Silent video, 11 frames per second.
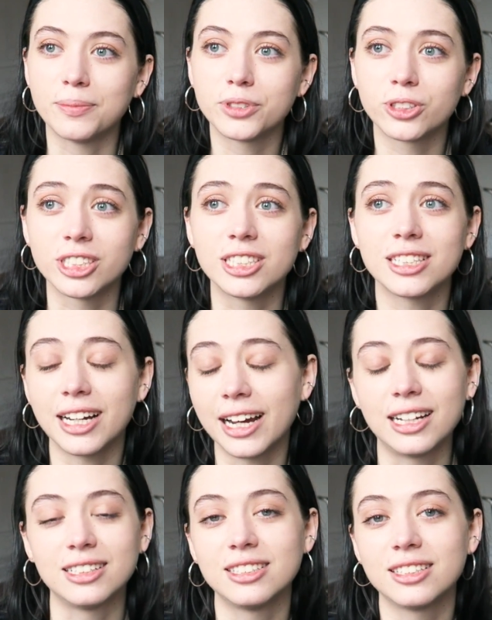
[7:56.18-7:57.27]
towards the
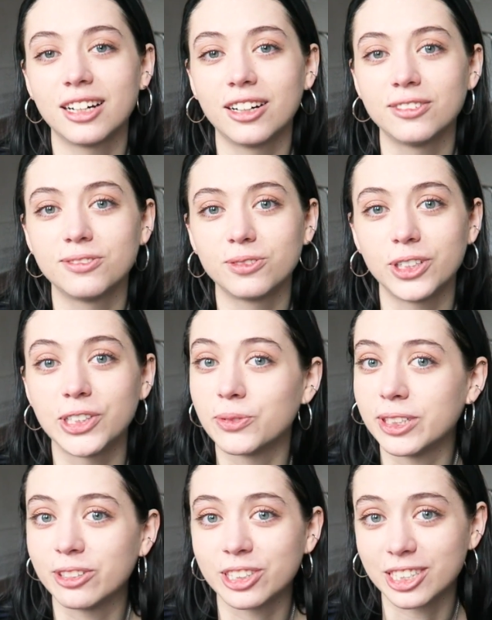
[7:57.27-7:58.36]
end of when
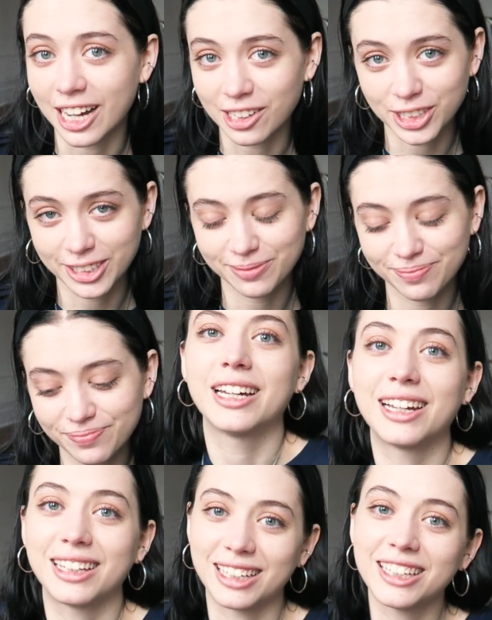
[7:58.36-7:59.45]
we were together,
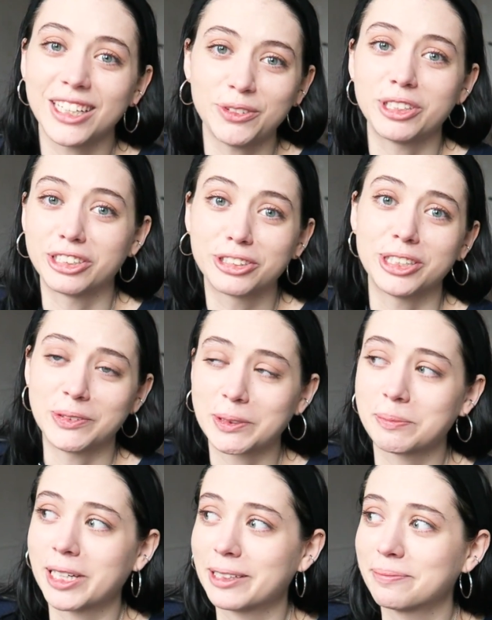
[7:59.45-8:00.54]
and I think he would agree
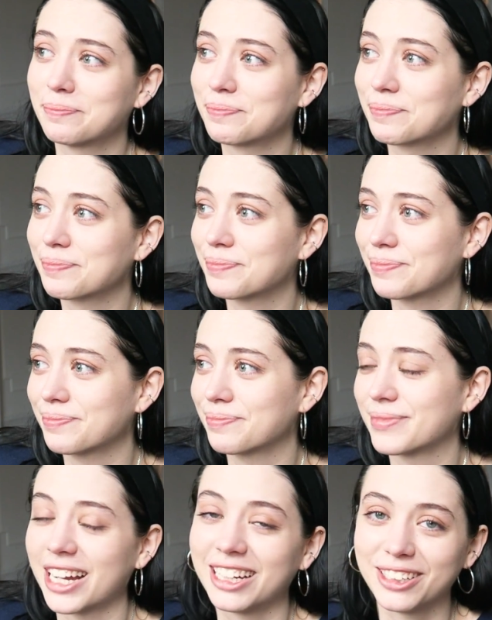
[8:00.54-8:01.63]
with me.
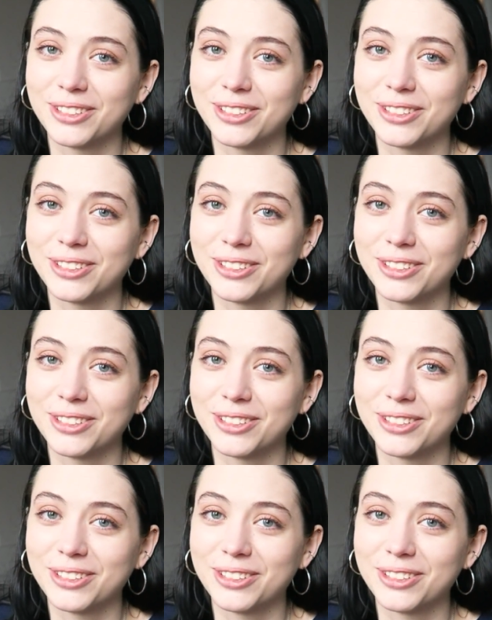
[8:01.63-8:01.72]
I